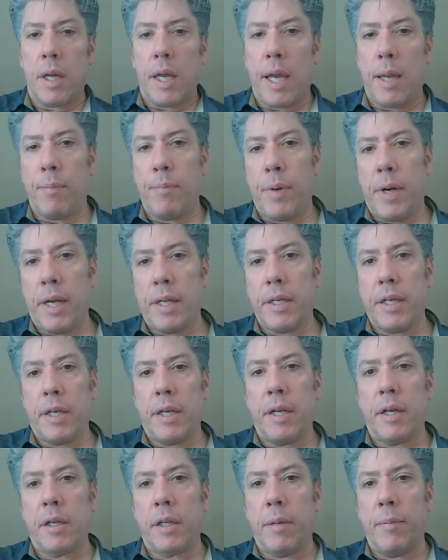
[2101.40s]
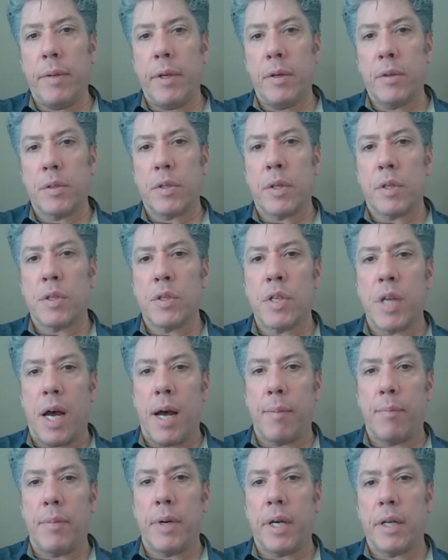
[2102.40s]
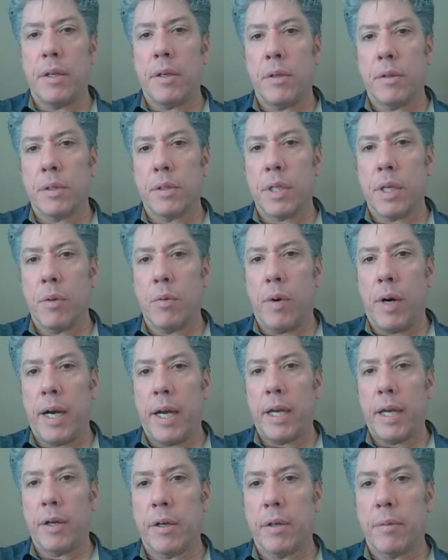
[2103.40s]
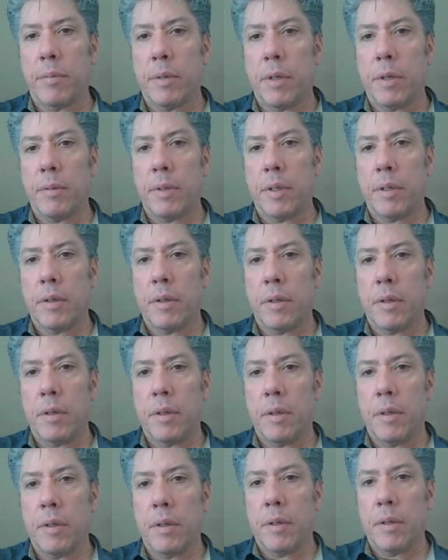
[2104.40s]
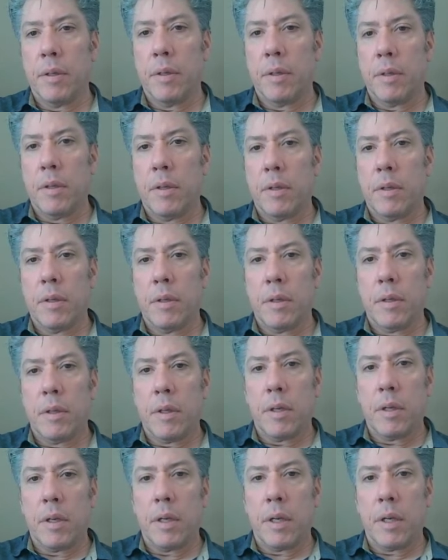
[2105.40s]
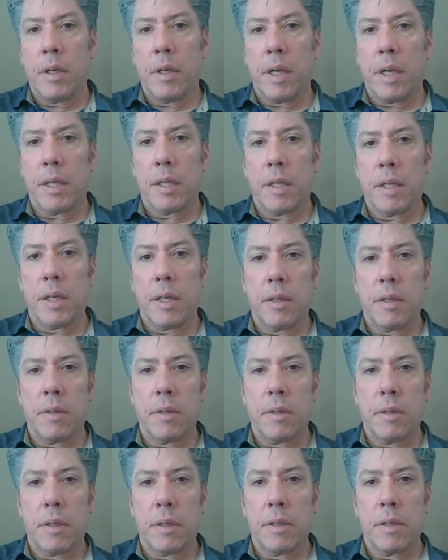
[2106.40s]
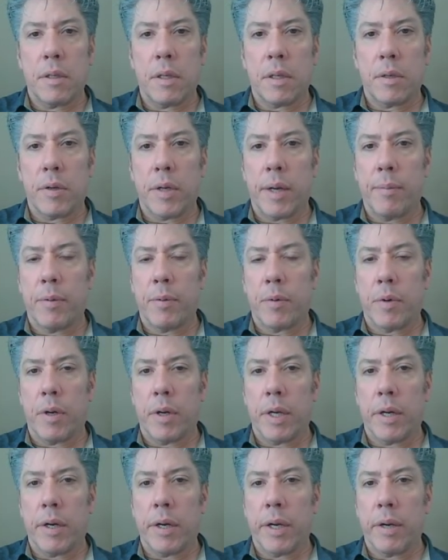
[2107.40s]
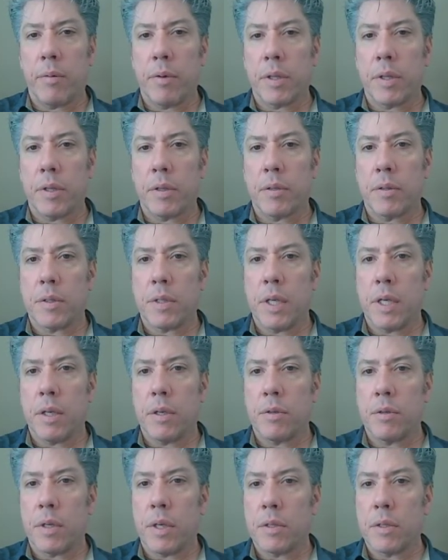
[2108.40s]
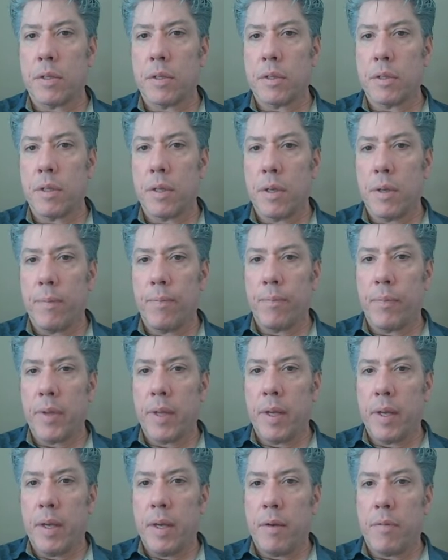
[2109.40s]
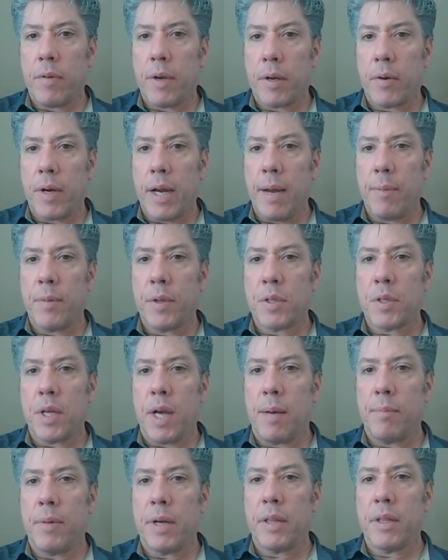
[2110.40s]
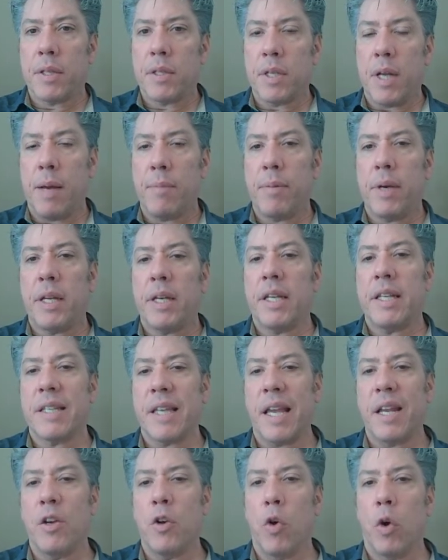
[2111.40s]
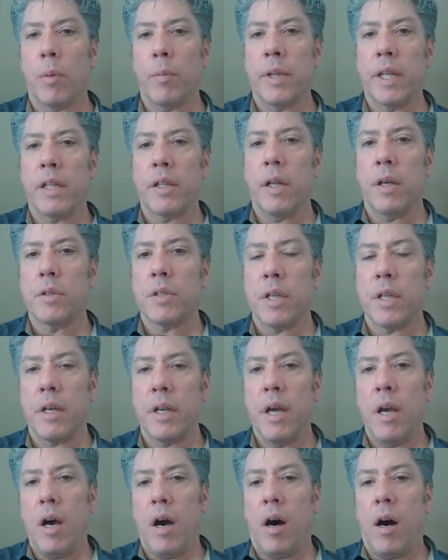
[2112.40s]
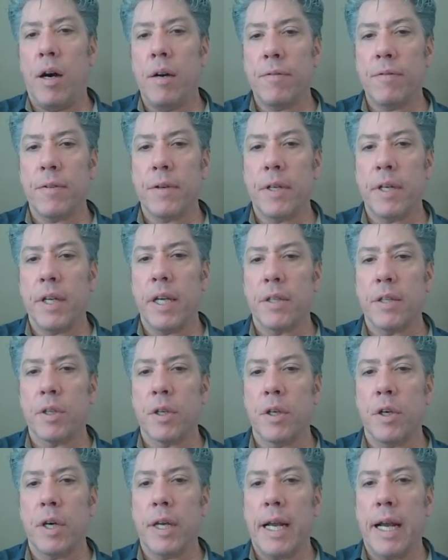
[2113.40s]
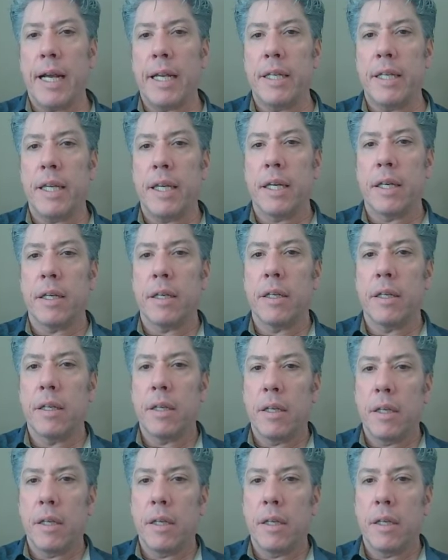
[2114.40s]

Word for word: a button in here. Let me use the stop button. You'll see why in a moment. Uh, not the, I grabbed the wrong area. I want the C addresses. If I grab the stop button, the stop button is a normally closed, and often it's a good idea